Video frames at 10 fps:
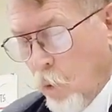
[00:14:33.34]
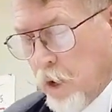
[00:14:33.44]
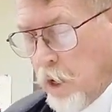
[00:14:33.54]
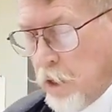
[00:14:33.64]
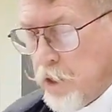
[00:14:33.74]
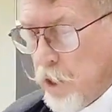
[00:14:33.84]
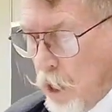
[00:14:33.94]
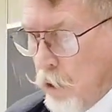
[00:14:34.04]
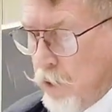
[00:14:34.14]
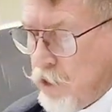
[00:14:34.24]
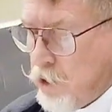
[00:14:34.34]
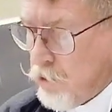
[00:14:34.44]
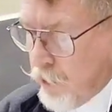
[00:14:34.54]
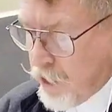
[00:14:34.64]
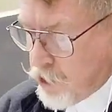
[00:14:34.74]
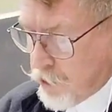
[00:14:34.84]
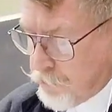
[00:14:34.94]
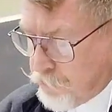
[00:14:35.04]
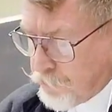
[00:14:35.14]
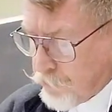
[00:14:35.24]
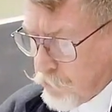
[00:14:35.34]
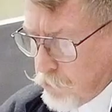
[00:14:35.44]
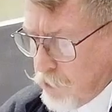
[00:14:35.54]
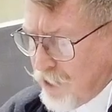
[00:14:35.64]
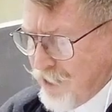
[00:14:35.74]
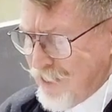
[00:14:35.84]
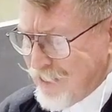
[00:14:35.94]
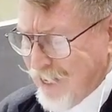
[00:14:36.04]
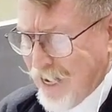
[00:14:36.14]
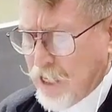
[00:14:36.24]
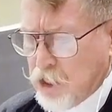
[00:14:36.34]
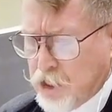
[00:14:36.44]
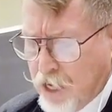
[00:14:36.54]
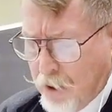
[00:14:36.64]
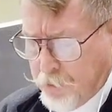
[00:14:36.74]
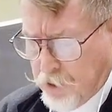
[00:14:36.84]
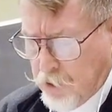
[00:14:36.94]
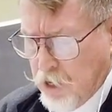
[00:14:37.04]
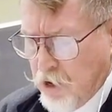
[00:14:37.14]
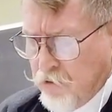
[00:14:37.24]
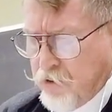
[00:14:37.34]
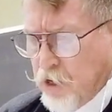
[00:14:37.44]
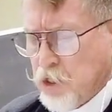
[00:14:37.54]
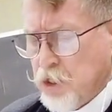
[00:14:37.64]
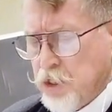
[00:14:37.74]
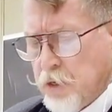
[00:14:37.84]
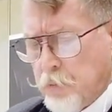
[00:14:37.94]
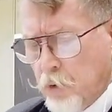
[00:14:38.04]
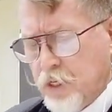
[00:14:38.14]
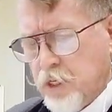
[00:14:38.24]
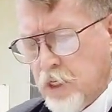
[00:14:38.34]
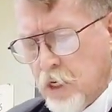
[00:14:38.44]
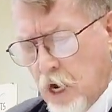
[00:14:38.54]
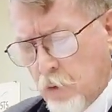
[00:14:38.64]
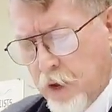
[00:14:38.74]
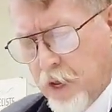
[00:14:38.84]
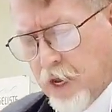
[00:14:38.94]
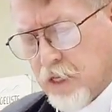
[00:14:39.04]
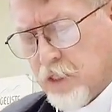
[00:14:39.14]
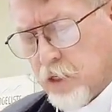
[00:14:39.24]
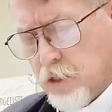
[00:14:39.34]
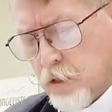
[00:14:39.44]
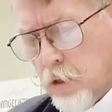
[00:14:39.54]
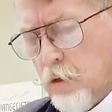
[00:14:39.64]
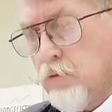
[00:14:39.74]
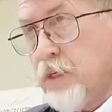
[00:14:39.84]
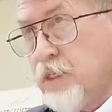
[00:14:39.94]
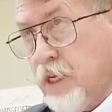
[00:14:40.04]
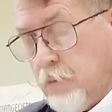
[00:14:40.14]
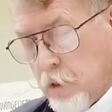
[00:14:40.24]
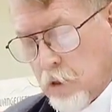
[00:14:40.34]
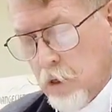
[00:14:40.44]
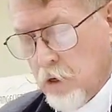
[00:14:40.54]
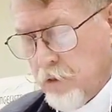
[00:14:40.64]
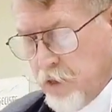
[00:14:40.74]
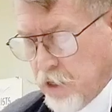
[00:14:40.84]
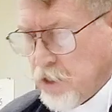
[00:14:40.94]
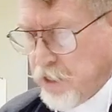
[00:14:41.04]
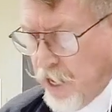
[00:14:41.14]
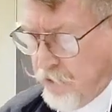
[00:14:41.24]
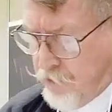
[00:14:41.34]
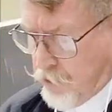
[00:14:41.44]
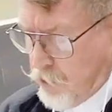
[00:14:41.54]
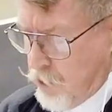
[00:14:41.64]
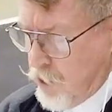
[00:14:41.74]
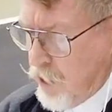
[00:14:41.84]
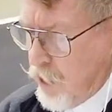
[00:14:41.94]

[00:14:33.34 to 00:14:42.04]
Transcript: one under Yahweh's direction. The entire chapter functions to point to Yahweh as their sole redeemer, their savior.